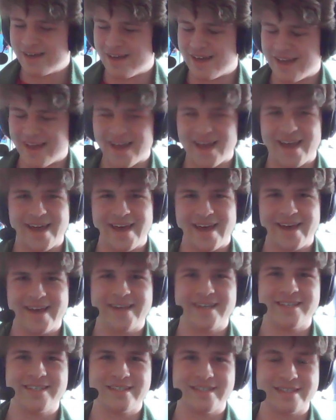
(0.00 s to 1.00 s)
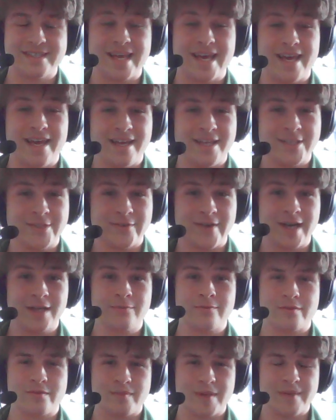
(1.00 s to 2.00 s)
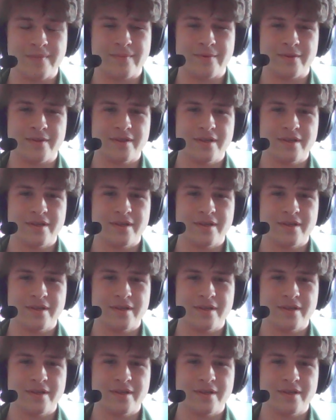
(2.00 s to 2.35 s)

and they interact with people.